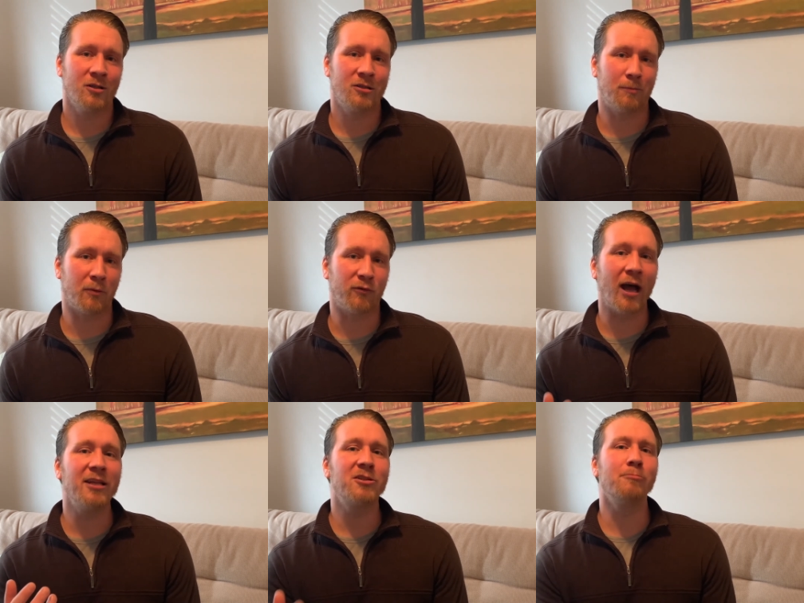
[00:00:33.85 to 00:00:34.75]
to
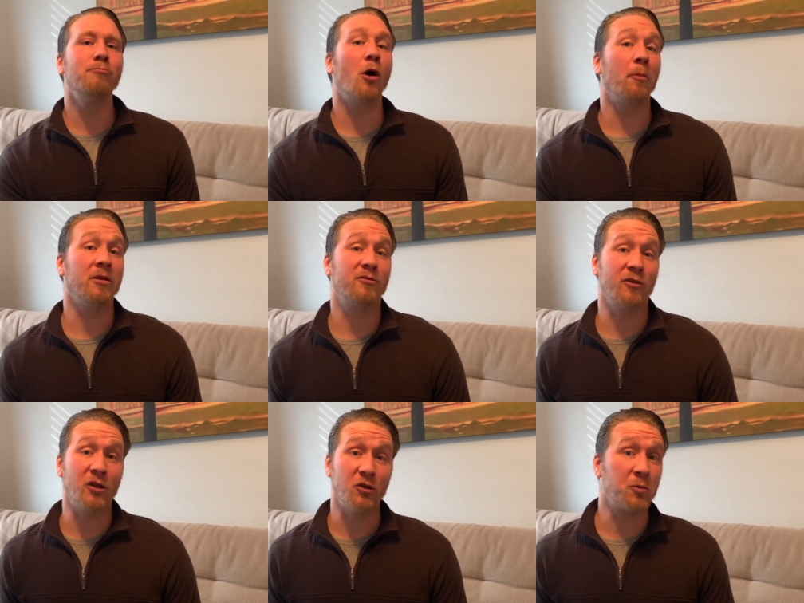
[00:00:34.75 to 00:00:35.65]
provide some moments
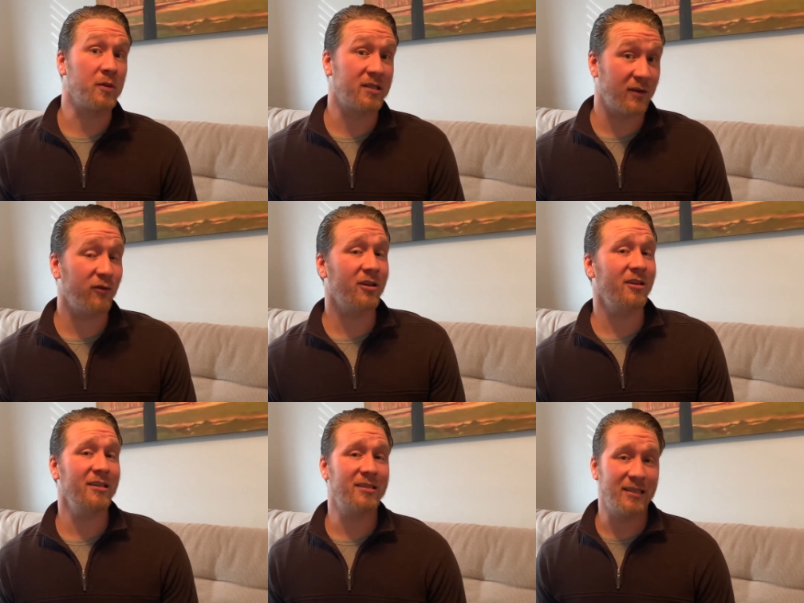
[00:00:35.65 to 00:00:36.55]
for you
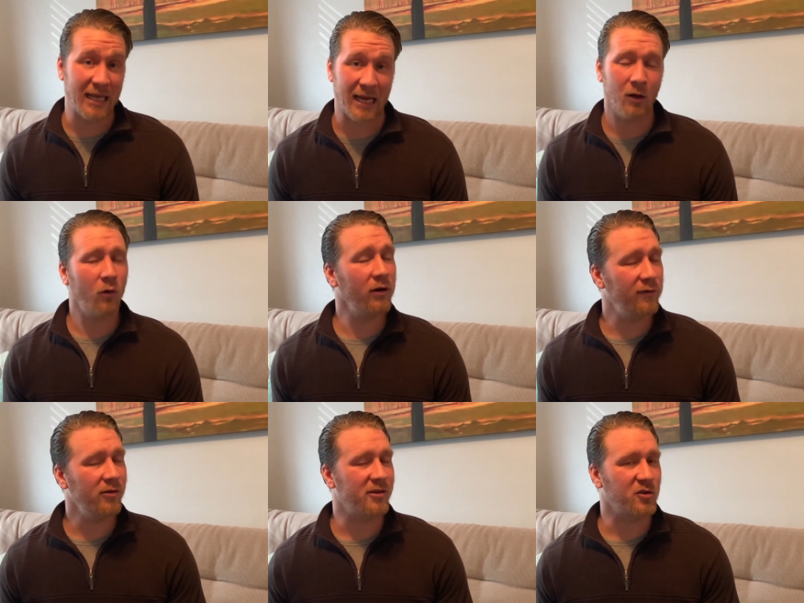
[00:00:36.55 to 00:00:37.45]
specifically today or
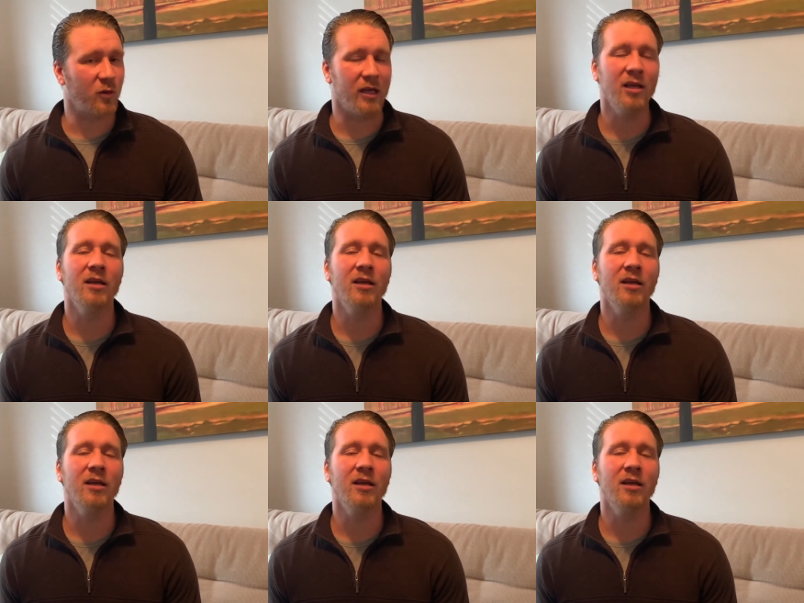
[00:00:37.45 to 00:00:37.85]
even this week